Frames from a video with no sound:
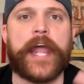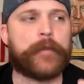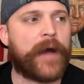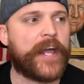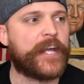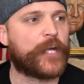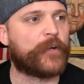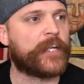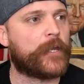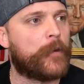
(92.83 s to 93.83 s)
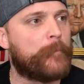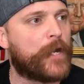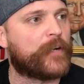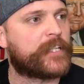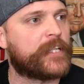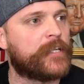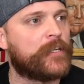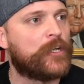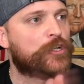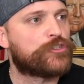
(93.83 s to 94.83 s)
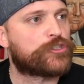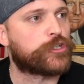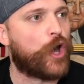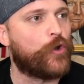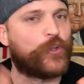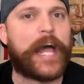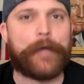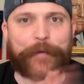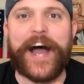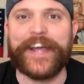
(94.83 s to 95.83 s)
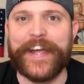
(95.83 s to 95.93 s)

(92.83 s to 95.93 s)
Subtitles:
and am I hearing an American slow clap? I